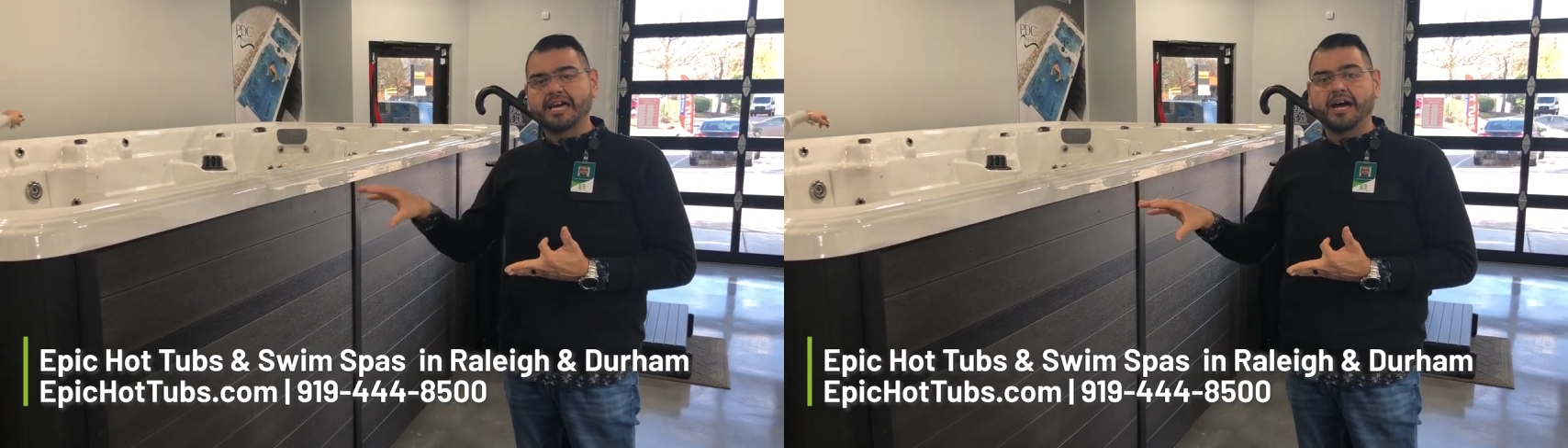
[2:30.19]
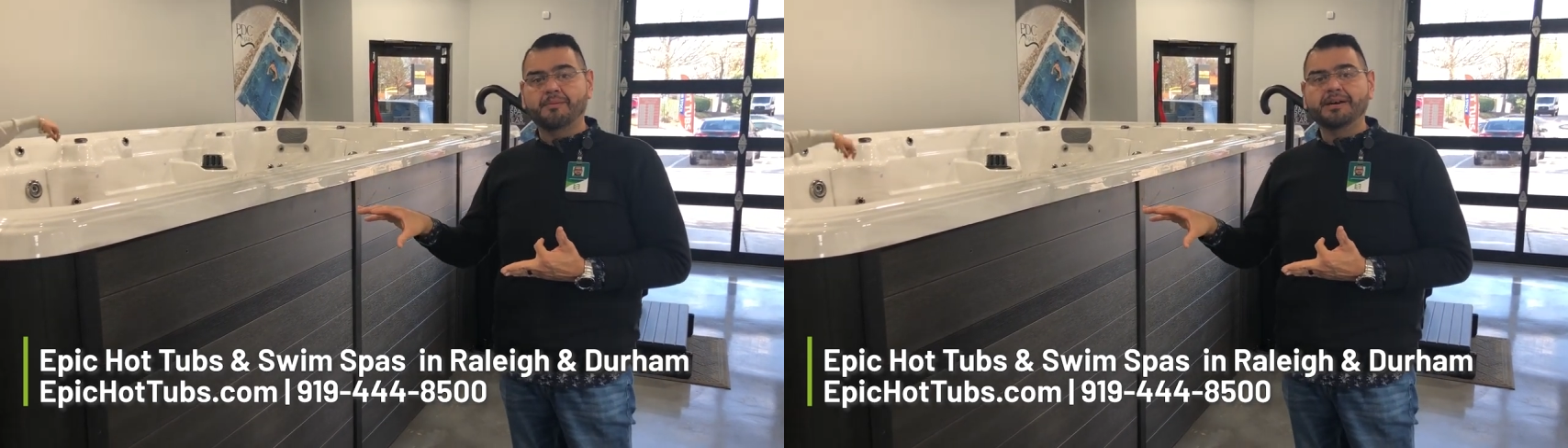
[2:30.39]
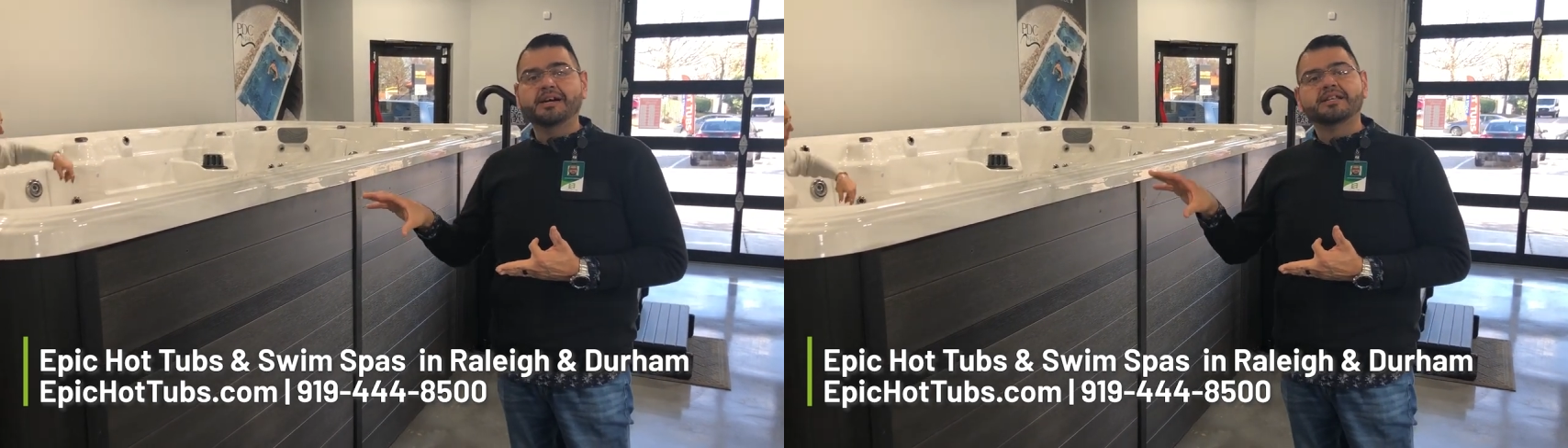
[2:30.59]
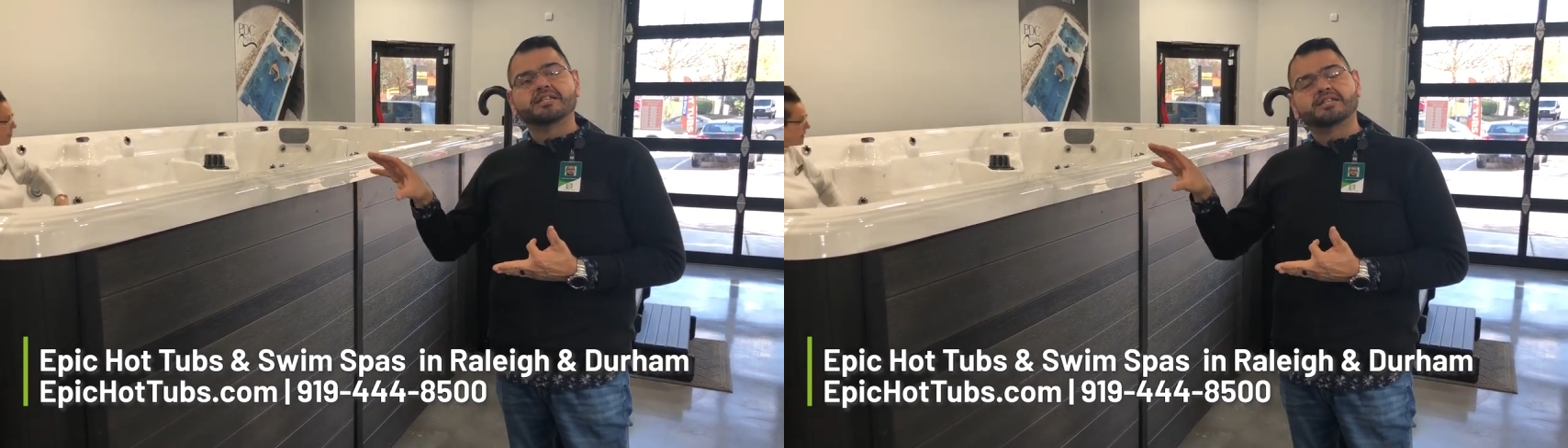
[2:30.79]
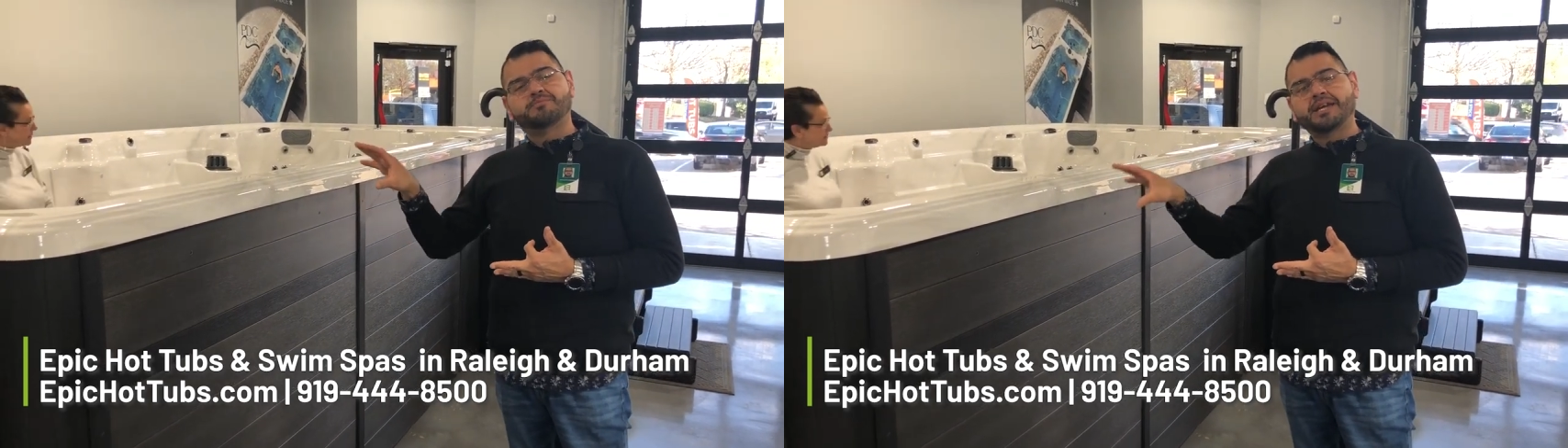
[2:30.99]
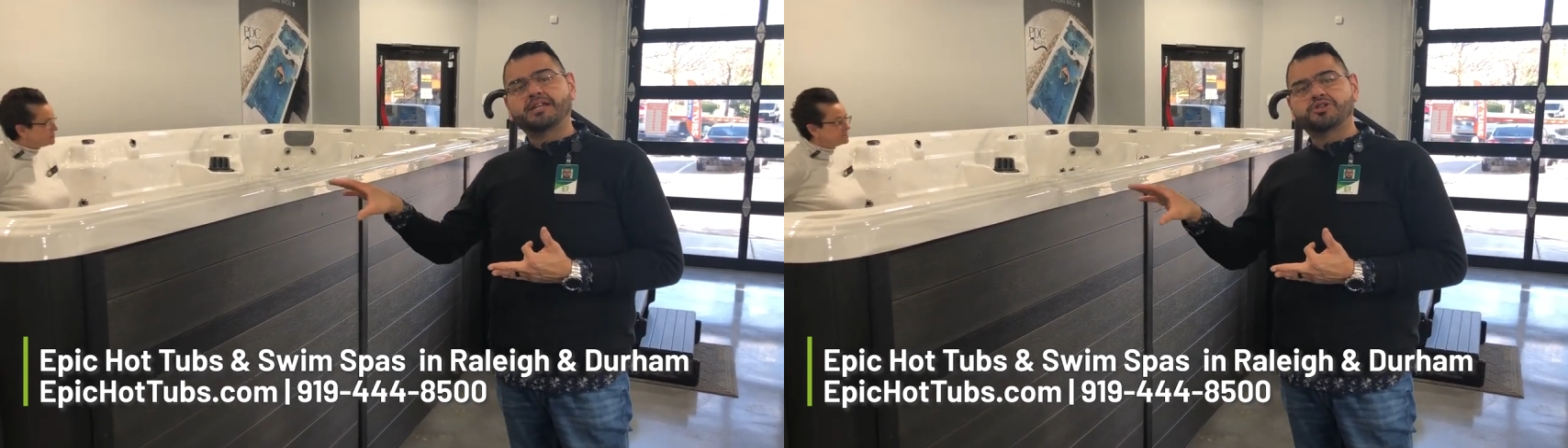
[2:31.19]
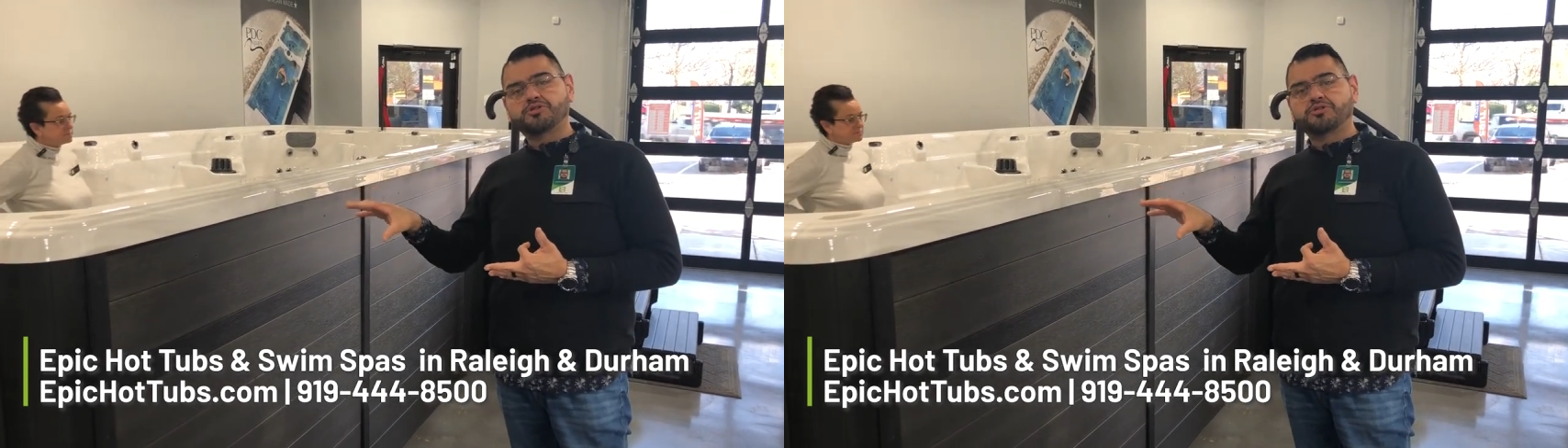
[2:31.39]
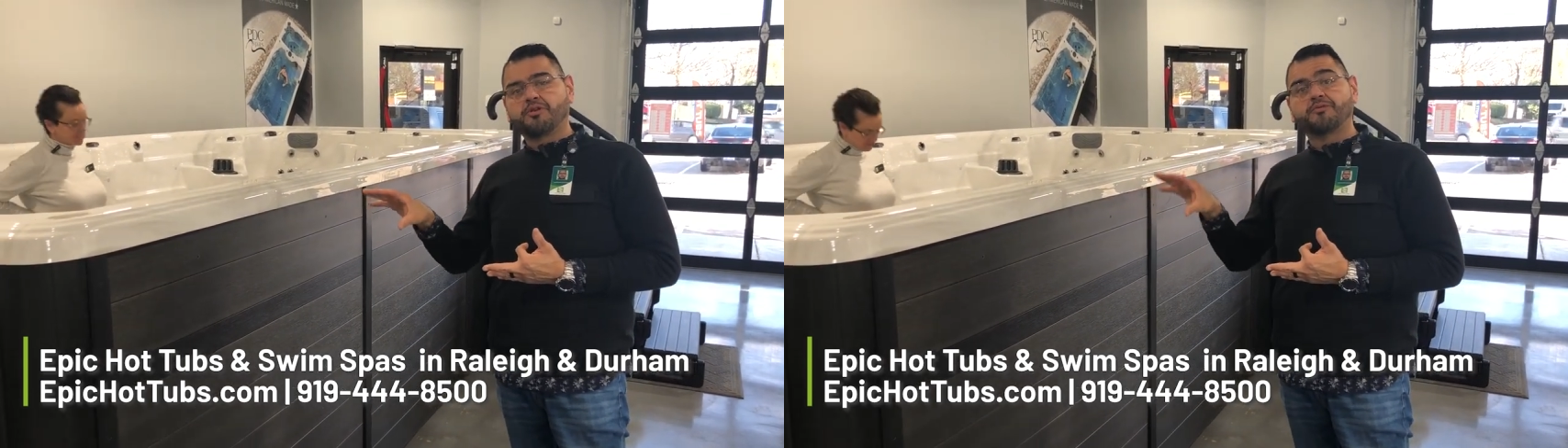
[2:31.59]
tub to speak
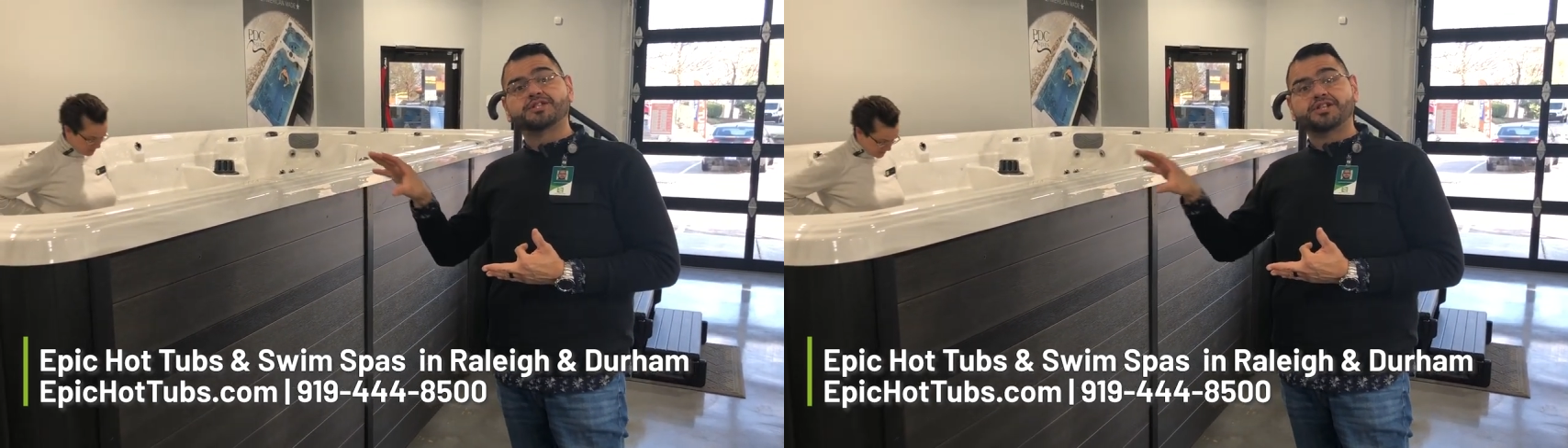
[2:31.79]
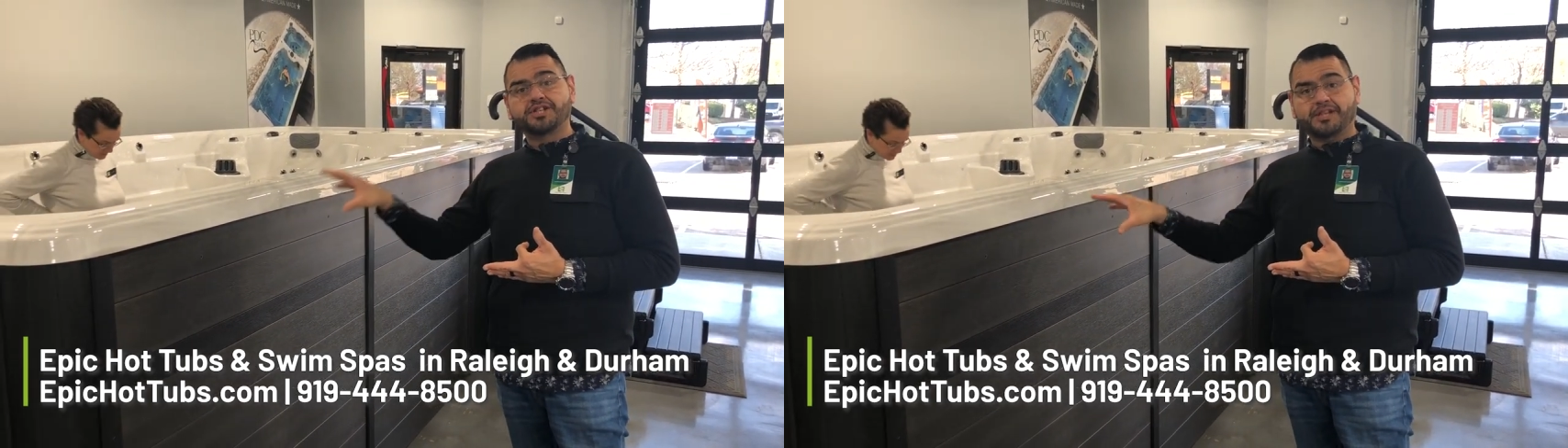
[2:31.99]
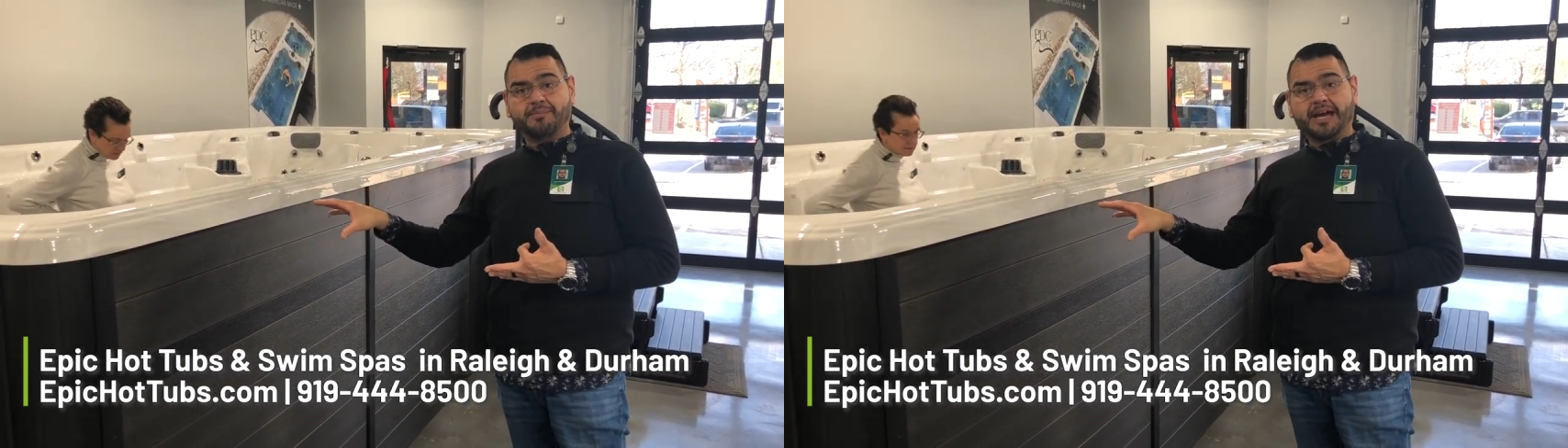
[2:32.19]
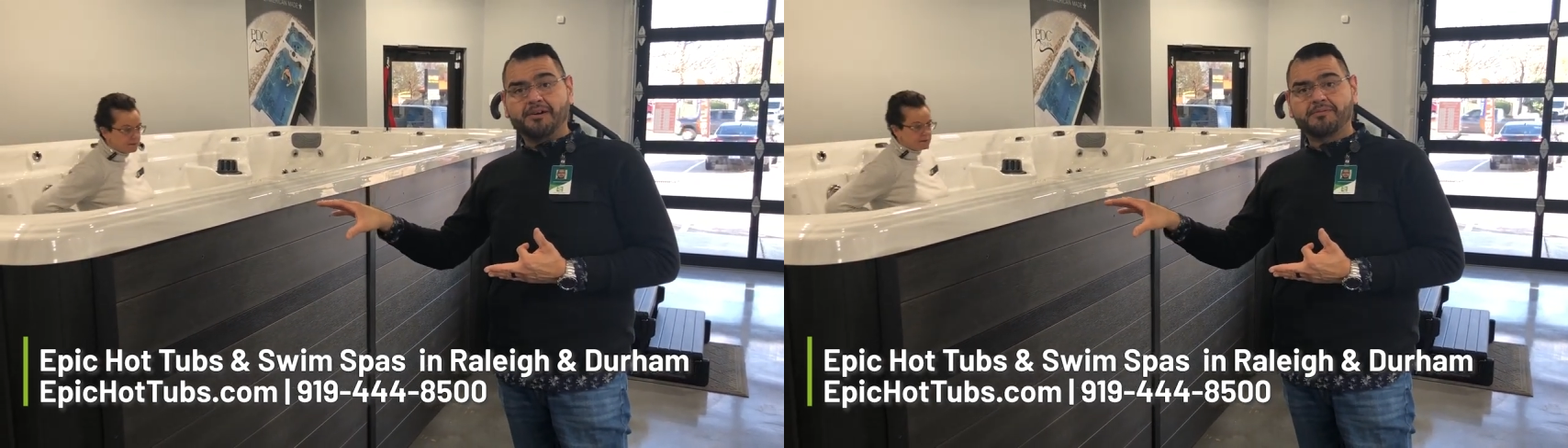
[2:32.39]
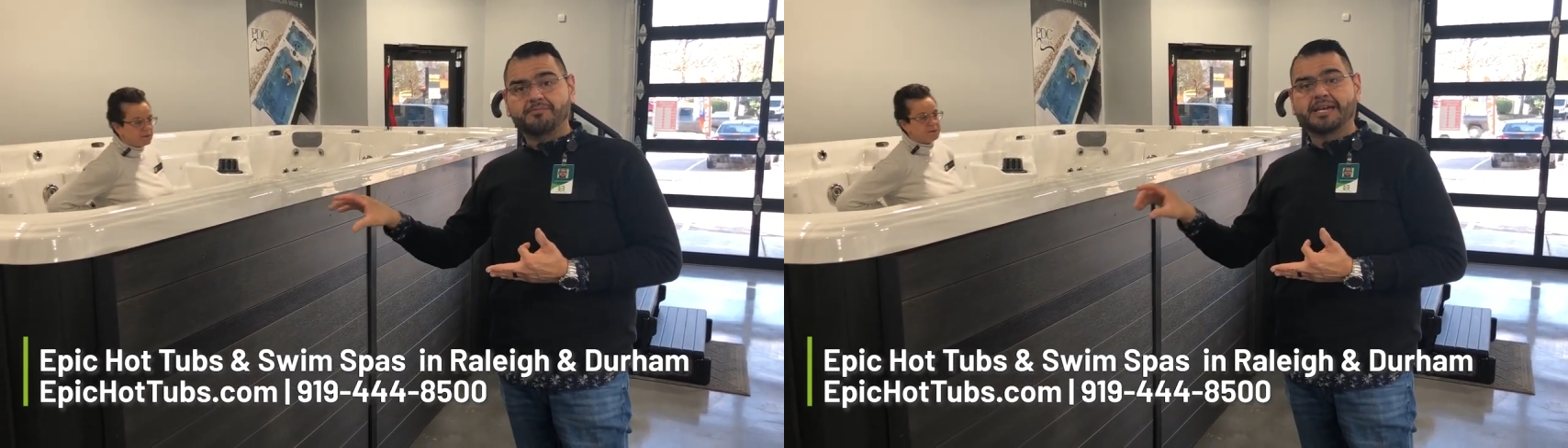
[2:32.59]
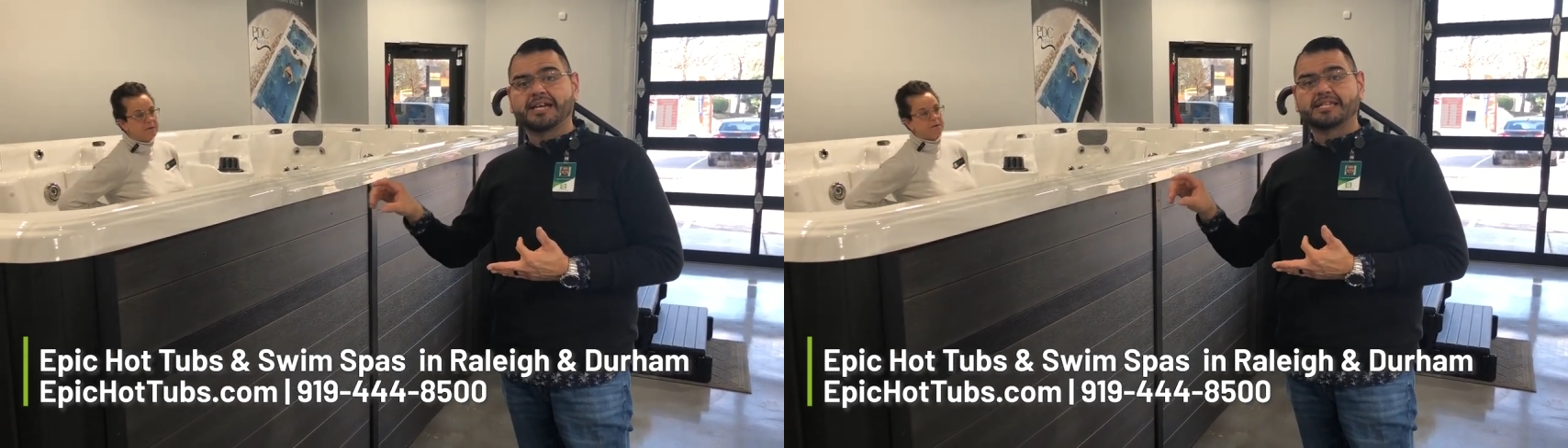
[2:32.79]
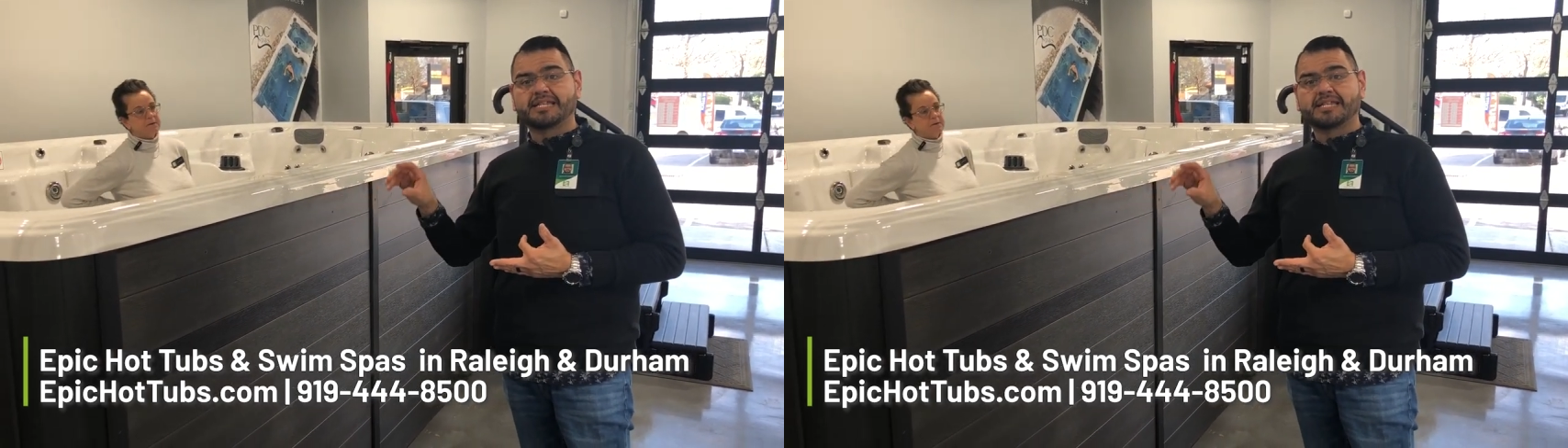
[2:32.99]
to your physician about because